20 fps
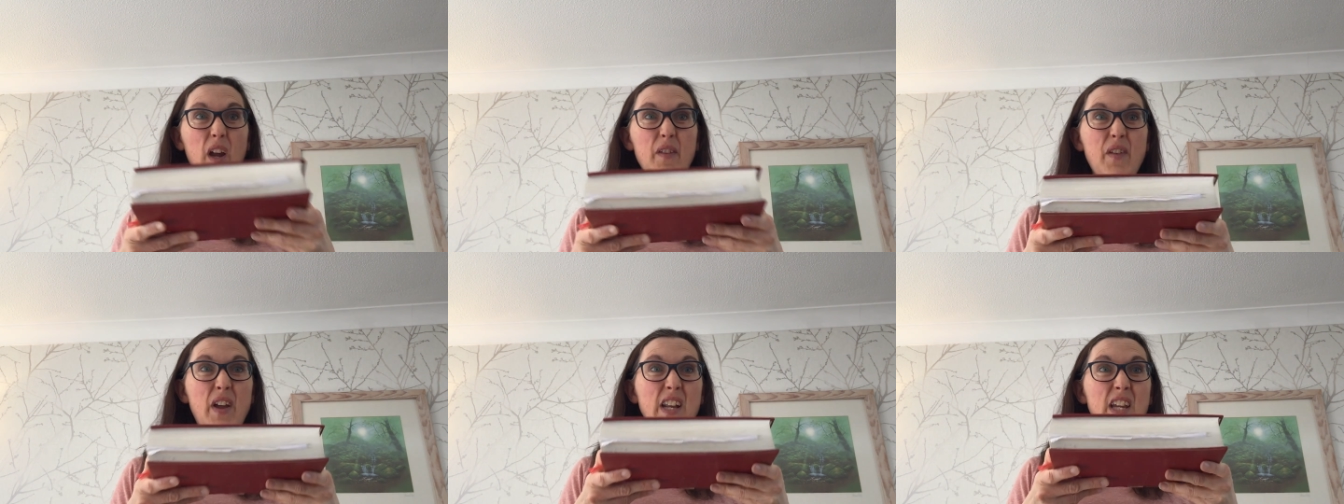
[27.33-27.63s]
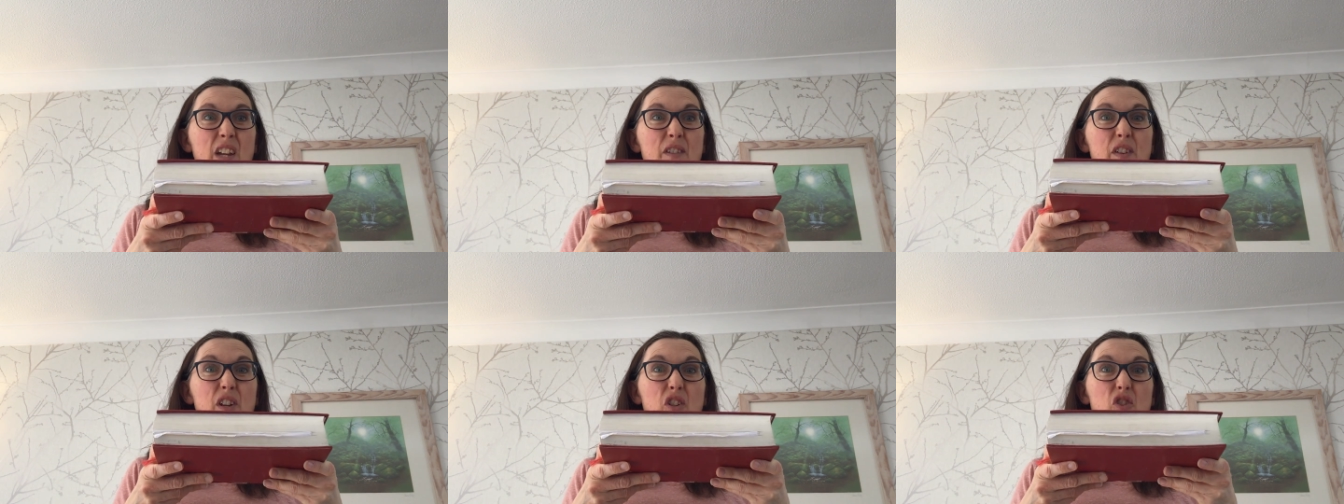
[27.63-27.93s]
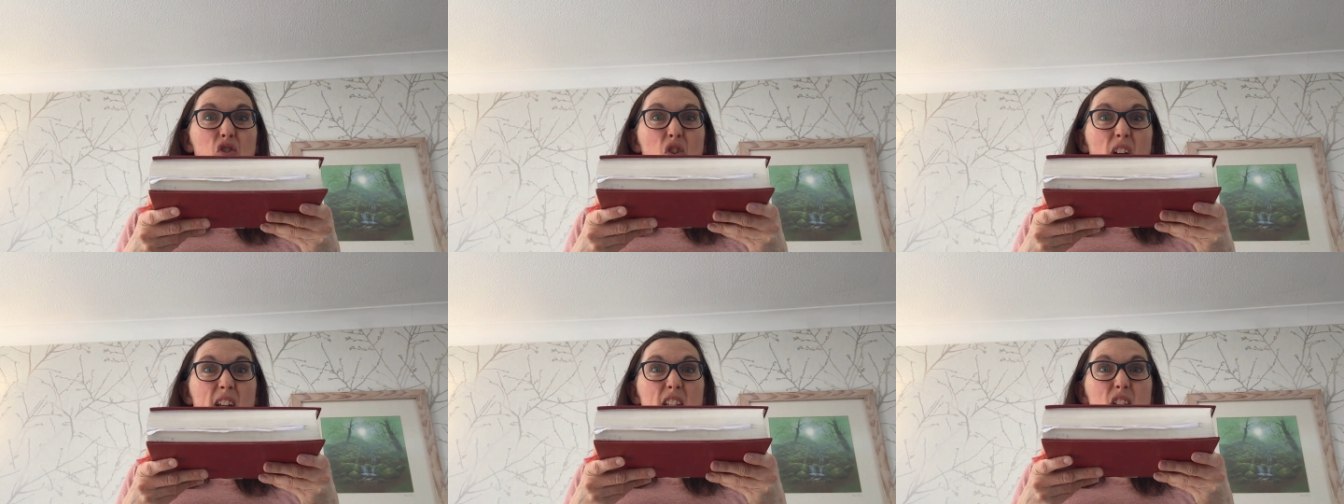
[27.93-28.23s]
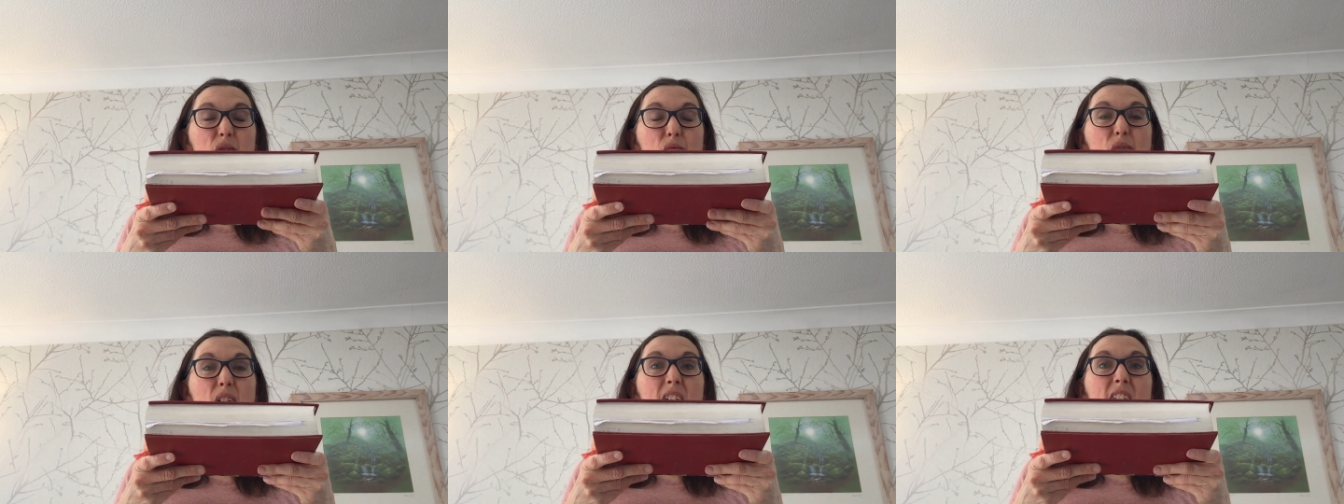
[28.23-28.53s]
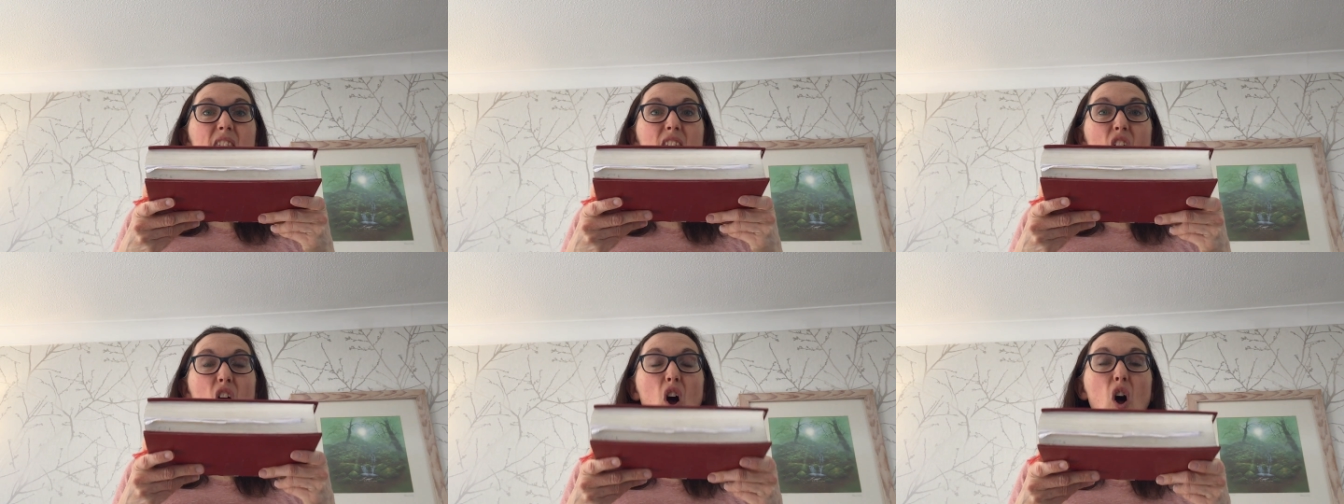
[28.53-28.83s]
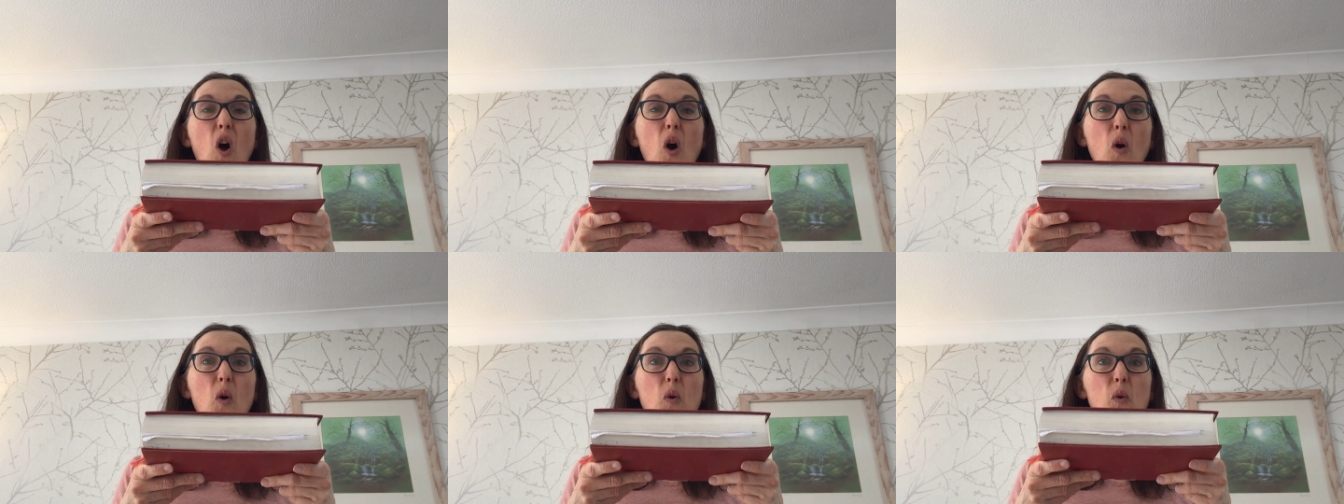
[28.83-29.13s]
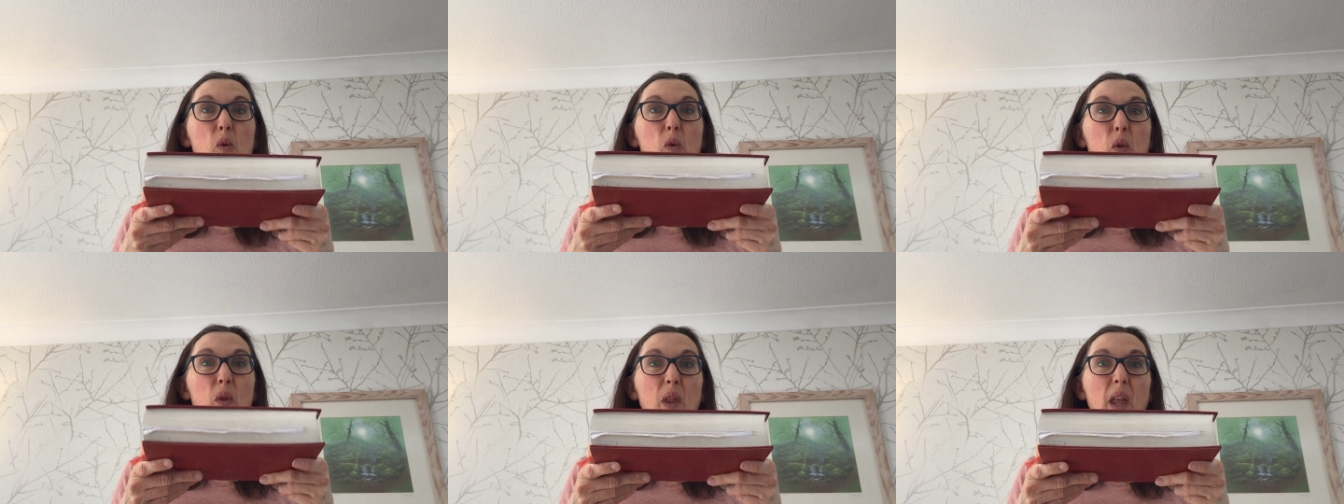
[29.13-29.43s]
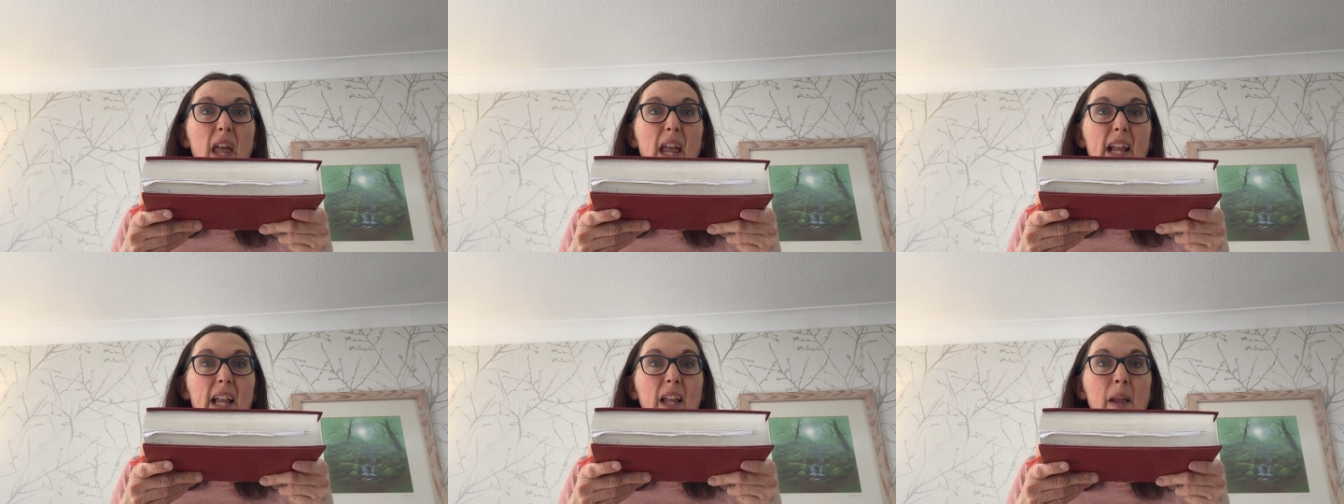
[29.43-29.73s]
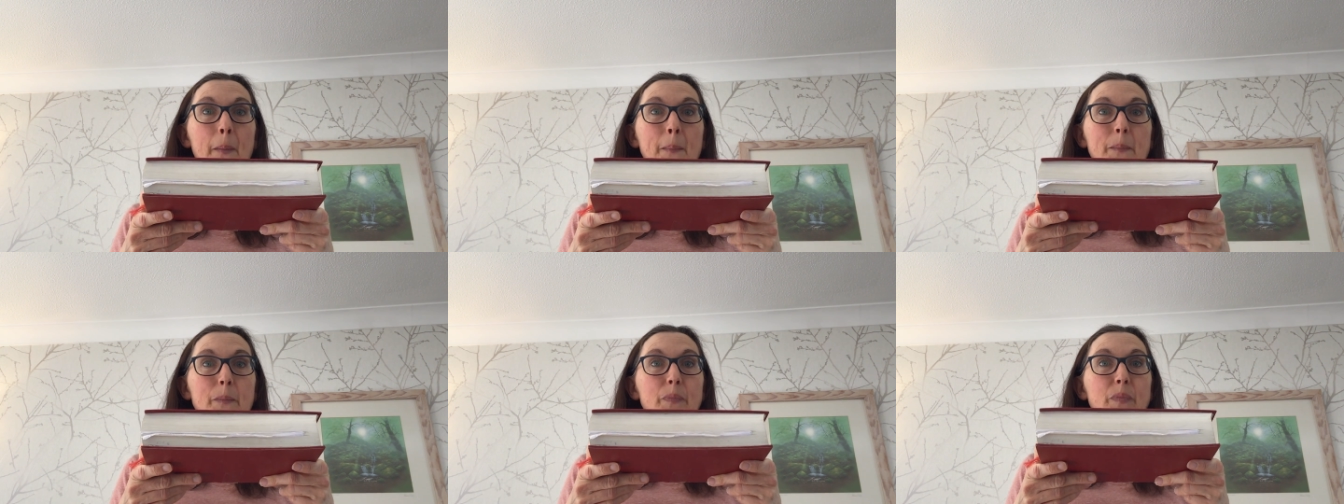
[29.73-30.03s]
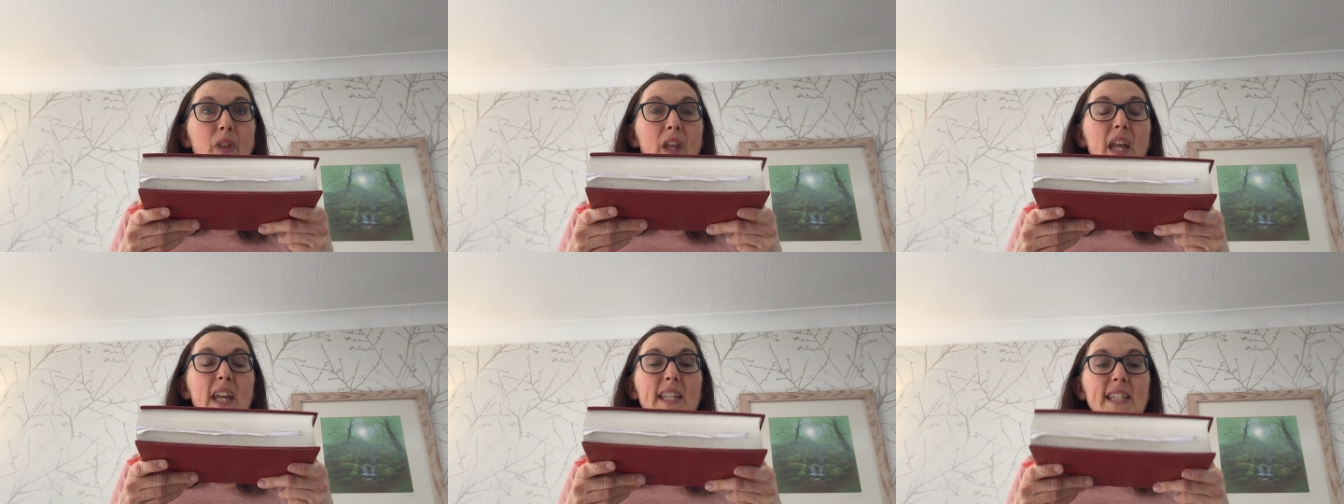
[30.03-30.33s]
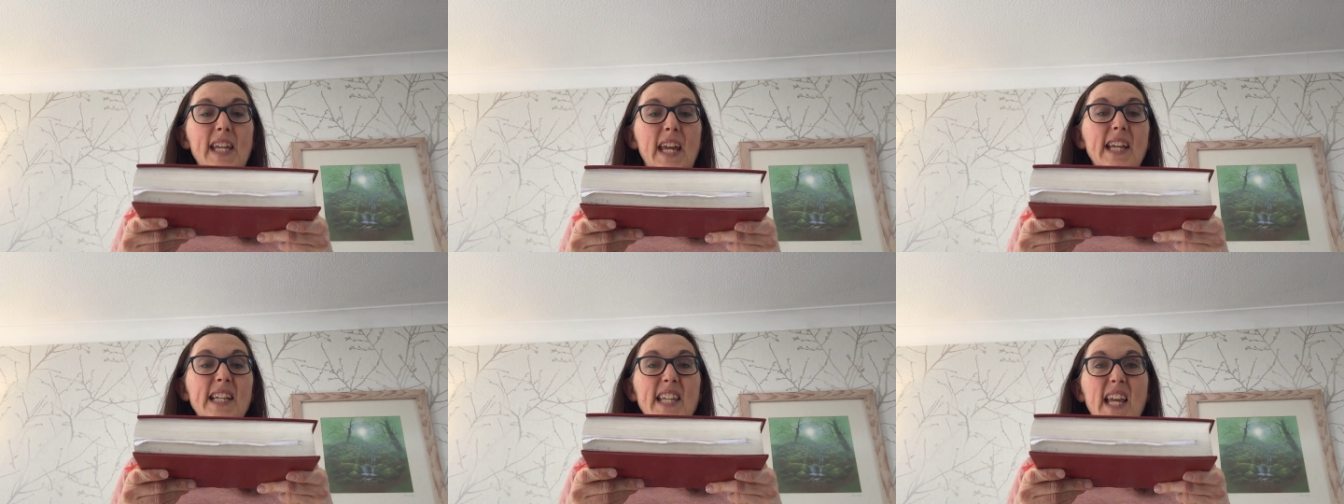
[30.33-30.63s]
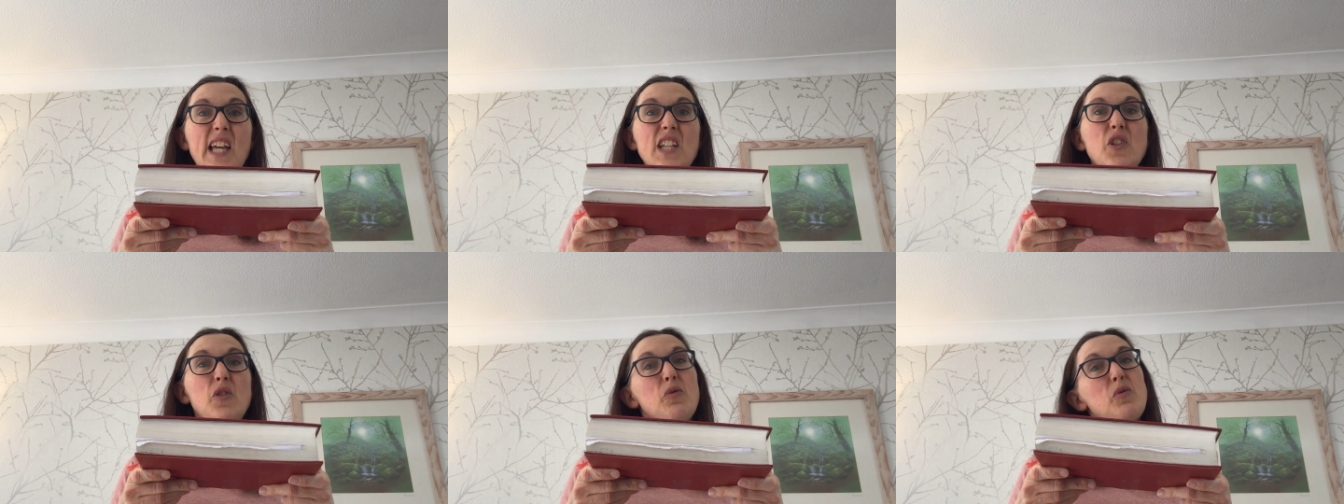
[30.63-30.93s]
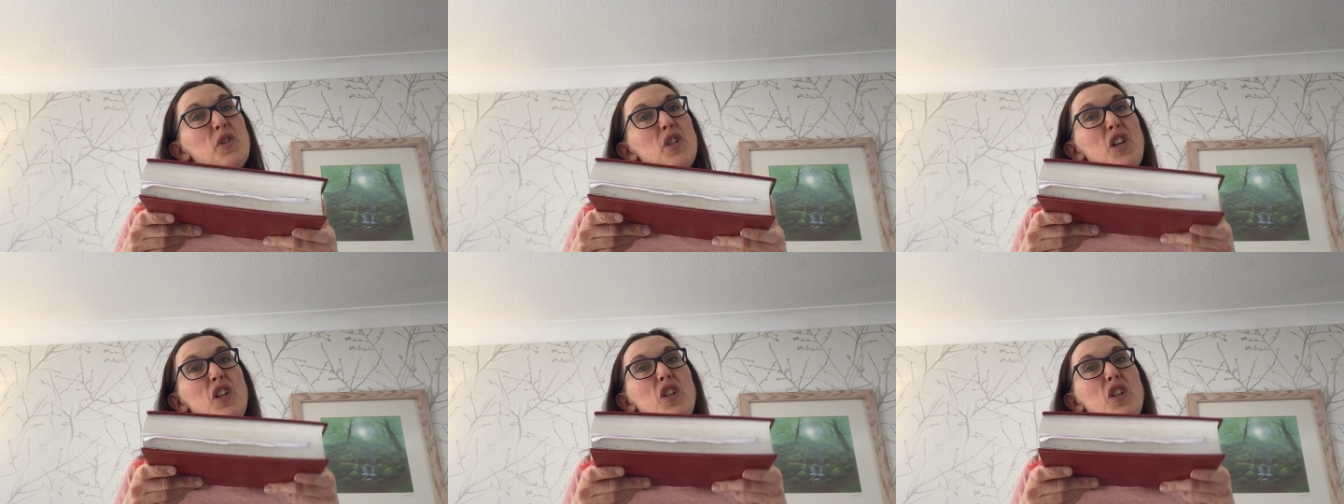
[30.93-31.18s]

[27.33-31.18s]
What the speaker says: Have any of you tried to read the whole thing? It takes adults